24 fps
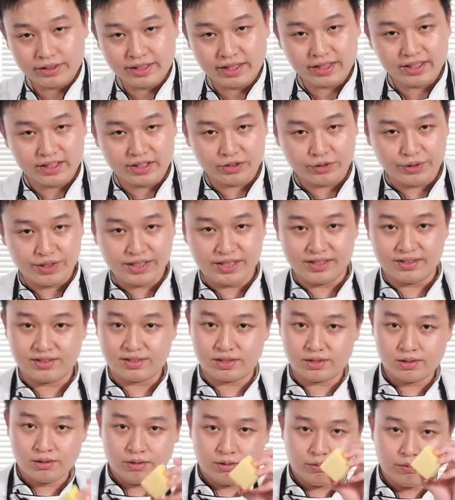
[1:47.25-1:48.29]
other ingredients.
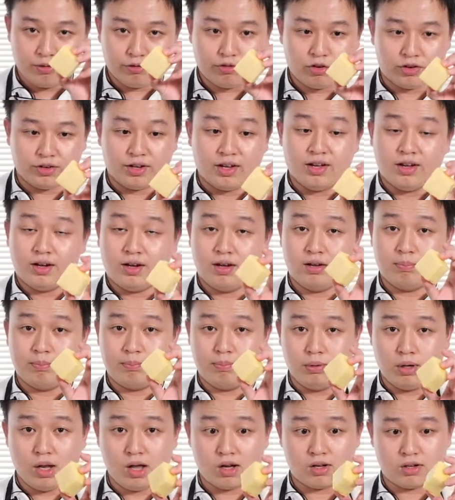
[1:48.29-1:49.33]
We've got a
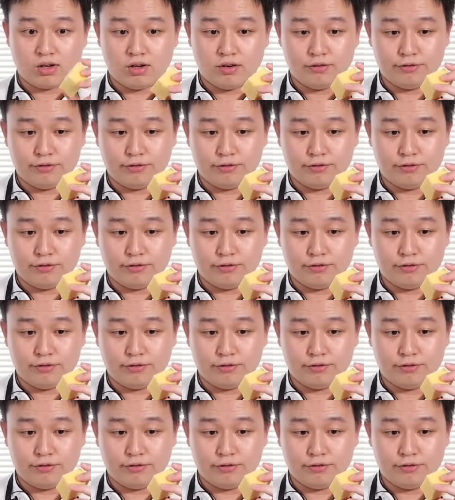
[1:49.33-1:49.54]
block of